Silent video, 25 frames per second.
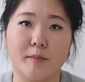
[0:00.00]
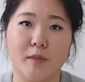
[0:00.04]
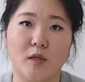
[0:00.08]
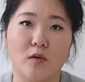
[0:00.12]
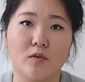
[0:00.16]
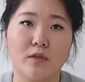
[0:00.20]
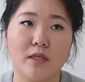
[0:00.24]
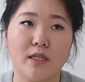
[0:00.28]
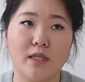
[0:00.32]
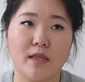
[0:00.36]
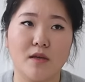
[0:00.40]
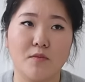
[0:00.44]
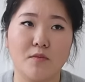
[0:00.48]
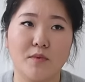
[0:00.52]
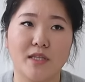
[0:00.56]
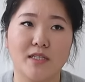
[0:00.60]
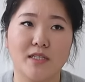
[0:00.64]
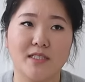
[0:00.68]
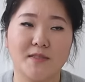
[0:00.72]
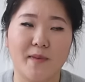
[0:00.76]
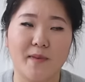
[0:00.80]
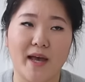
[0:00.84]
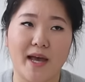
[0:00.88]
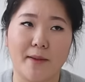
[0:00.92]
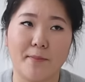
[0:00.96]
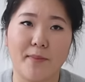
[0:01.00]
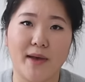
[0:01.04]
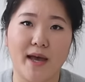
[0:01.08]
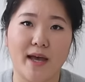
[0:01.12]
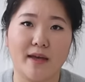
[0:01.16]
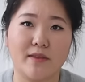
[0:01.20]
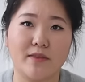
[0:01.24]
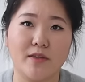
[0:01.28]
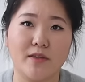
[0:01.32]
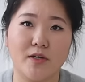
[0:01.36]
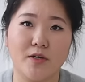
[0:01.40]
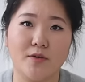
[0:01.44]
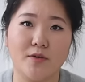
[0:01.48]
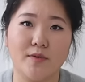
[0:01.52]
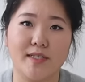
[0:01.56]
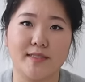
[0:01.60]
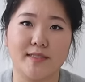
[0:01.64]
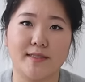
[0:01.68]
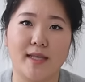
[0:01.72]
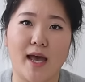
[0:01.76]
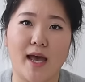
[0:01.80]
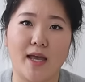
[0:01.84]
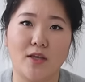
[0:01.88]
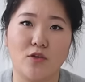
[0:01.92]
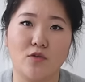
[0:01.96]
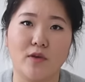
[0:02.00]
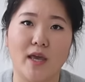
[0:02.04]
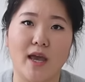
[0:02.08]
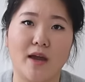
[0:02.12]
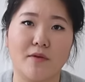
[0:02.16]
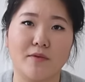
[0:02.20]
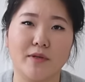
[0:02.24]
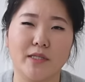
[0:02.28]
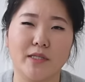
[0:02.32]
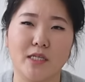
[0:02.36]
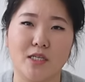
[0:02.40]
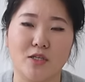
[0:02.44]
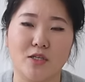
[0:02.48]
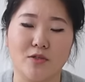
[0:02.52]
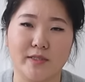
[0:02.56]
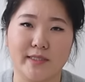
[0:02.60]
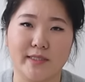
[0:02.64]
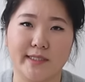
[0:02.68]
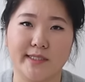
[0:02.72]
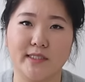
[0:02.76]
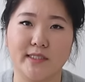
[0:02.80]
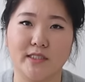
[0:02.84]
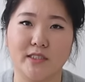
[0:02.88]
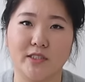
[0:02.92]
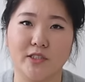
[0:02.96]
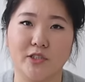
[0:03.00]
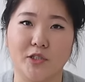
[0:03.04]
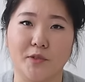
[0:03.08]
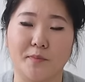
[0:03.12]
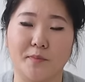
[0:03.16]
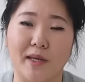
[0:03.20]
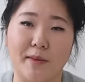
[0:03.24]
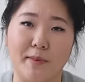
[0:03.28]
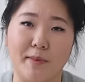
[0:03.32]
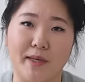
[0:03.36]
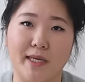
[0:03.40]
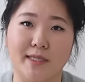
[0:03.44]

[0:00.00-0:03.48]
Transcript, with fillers: the only thing with this backpack though is that you can't really use it until your baby